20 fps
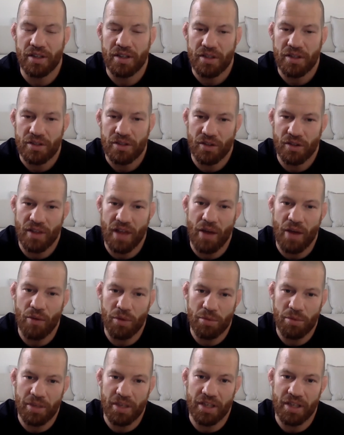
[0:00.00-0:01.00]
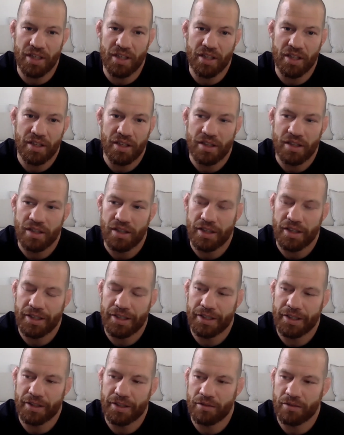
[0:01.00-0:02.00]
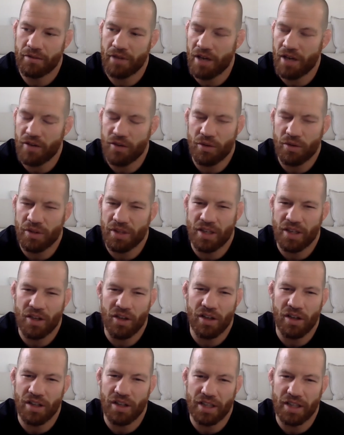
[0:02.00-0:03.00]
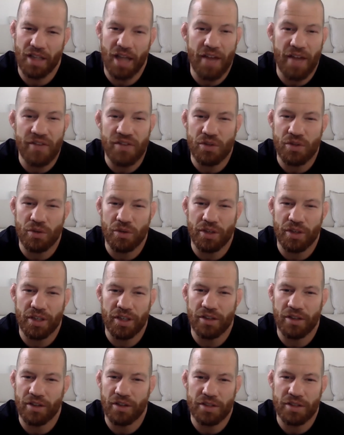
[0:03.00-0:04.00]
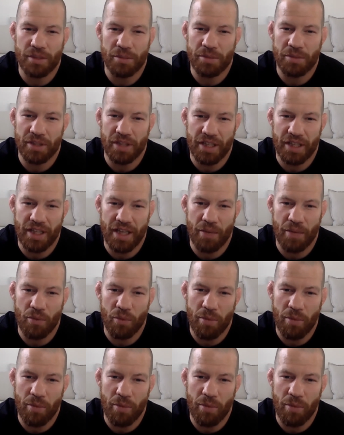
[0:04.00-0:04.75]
Mm-hmm. So that would be, I don't know what they call it, like live scoring or something like that.